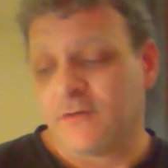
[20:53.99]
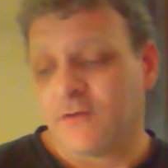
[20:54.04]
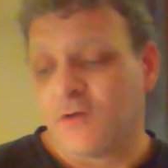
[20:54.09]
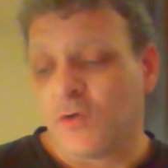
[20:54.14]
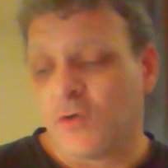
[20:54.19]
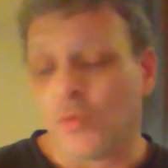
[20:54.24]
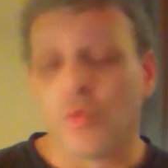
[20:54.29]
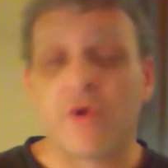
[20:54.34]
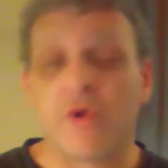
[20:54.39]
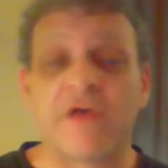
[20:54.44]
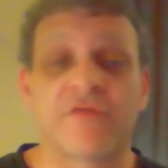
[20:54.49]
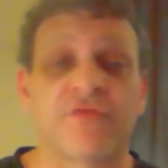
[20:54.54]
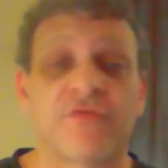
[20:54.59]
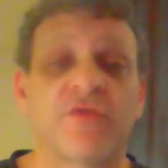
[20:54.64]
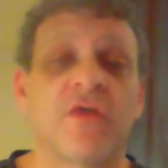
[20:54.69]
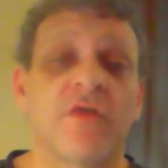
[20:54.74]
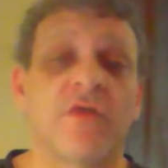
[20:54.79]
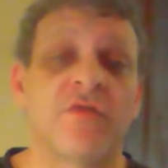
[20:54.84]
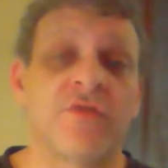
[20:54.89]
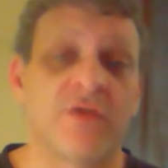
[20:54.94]

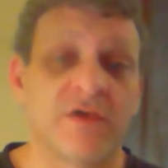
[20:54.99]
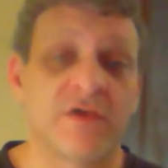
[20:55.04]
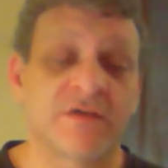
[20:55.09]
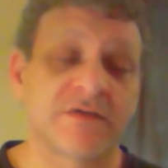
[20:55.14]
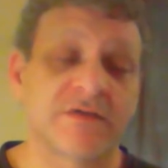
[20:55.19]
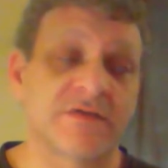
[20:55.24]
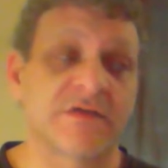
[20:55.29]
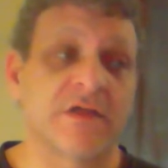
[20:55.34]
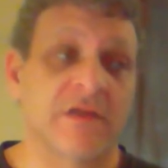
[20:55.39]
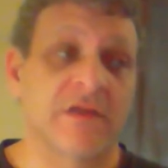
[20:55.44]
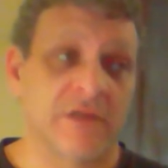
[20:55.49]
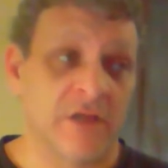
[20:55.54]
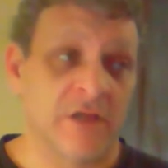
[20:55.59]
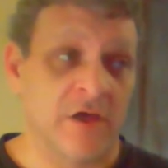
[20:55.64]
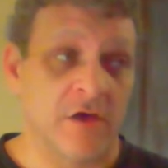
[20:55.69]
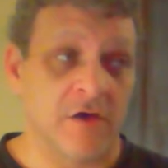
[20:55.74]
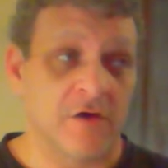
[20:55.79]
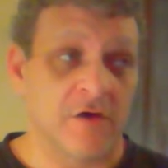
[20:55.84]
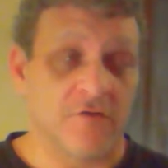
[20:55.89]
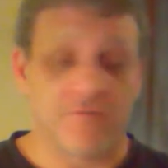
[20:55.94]
With This
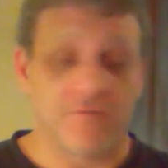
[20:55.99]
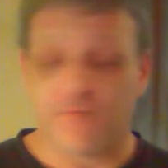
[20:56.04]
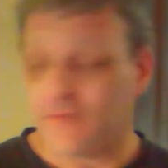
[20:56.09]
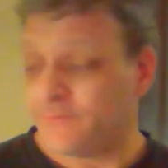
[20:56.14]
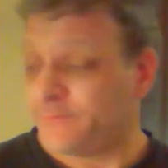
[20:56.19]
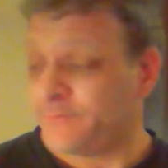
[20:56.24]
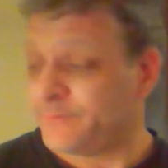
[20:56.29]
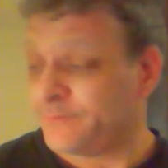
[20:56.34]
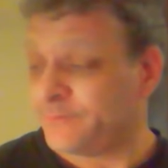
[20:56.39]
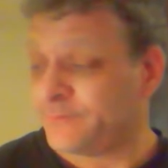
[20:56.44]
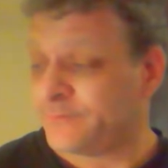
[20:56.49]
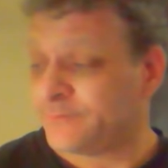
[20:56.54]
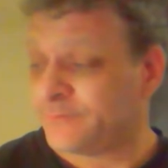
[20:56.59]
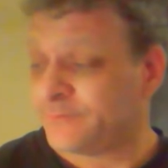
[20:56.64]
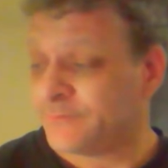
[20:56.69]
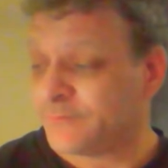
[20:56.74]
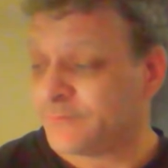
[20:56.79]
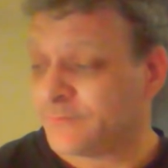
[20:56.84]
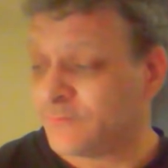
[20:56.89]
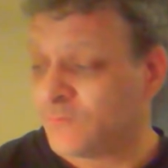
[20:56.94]
Love.
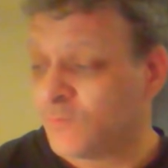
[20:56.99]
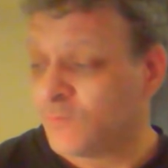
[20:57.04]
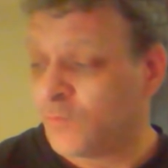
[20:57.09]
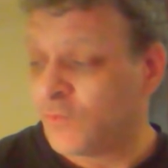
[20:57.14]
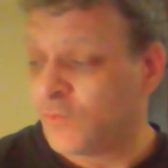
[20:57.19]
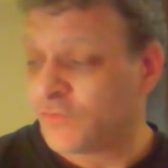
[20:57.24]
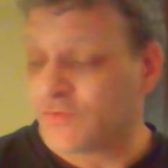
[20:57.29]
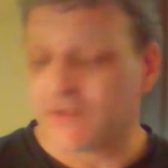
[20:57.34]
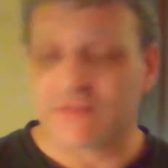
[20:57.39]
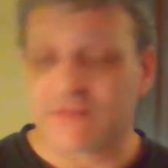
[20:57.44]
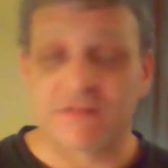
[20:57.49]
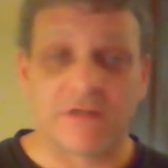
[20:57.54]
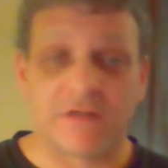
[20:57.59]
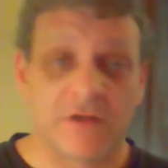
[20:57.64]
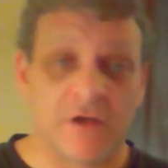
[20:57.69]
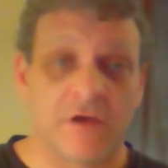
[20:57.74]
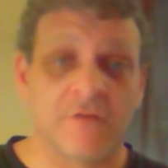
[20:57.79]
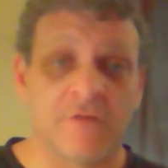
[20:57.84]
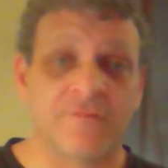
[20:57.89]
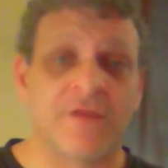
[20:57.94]
With This
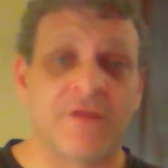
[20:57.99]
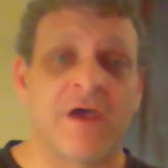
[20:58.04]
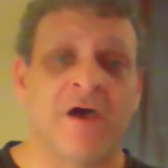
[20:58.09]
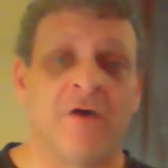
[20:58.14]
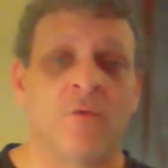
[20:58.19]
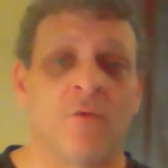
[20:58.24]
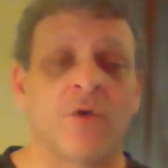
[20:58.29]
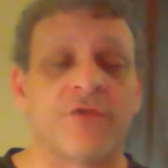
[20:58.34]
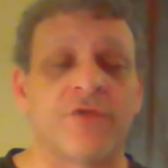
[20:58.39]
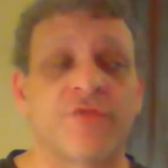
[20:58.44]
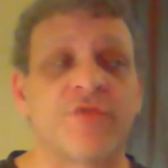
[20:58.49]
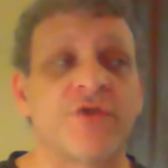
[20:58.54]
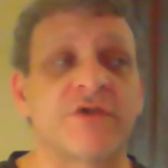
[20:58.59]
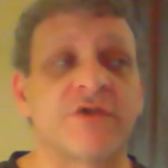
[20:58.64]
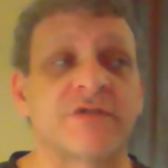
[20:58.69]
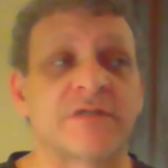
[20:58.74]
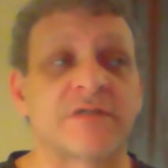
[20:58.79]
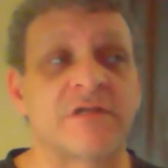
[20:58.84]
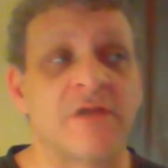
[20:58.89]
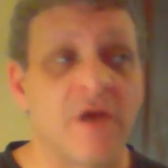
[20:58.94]
Love. Now, With
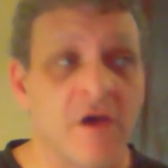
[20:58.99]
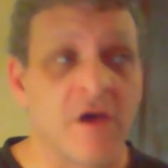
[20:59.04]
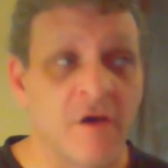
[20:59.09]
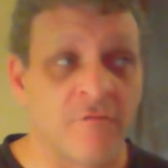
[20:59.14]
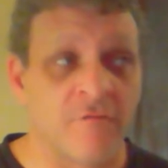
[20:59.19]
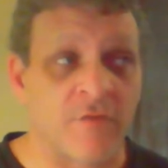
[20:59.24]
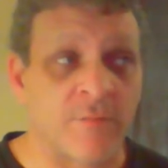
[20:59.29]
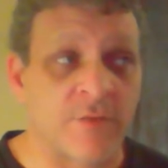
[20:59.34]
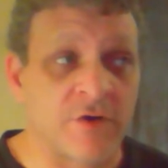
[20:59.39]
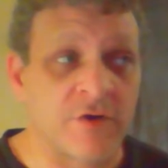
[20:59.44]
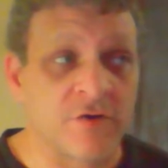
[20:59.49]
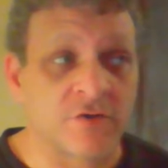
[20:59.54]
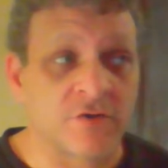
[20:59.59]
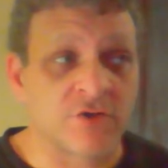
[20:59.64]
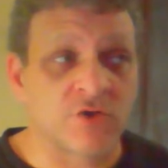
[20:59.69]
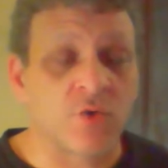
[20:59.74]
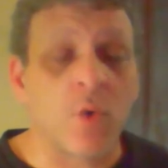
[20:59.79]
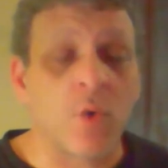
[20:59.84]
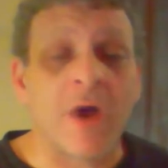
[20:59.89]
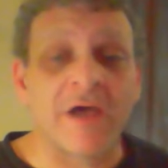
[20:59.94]
This Love
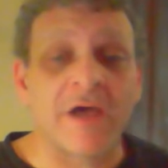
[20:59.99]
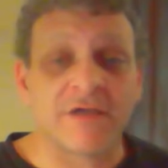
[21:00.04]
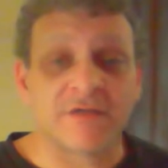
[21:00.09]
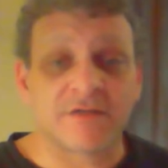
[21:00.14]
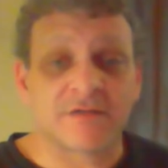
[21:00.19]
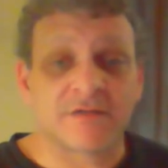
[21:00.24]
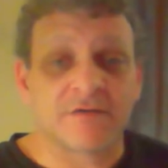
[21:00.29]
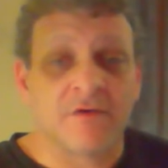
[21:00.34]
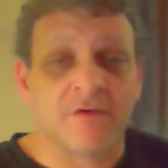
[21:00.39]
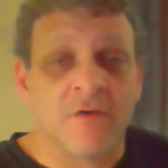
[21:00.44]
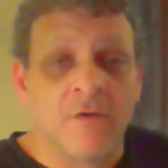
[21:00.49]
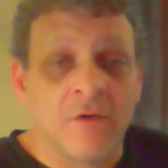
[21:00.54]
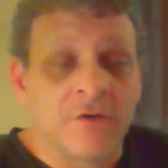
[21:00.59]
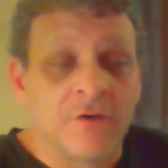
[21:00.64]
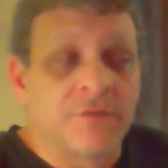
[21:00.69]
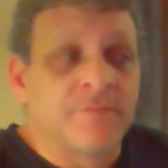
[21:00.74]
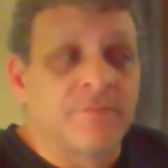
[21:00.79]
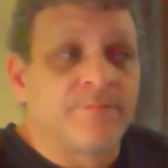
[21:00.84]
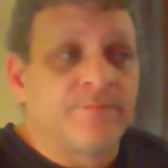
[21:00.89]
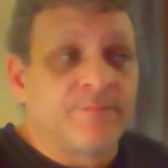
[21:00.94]
appears twice
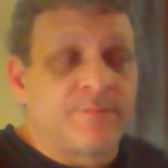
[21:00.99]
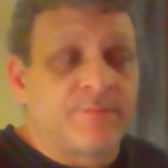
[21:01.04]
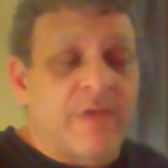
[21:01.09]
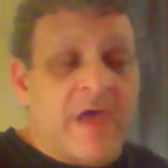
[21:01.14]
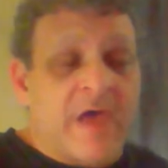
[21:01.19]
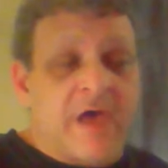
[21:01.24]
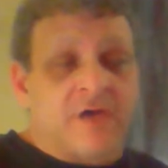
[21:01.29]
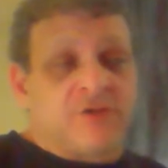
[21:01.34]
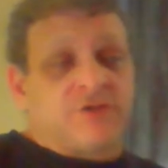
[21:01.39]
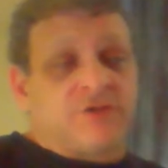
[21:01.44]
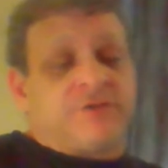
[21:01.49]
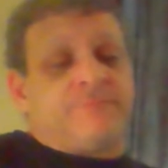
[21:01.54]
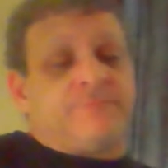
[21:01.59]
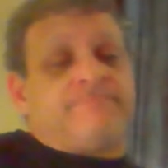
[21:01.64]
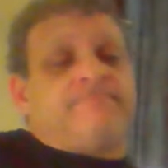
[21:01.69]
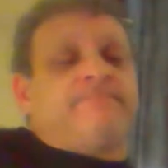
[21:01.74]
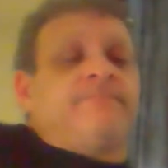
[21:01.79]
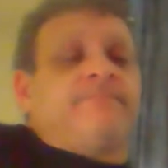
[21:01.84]
on Passion.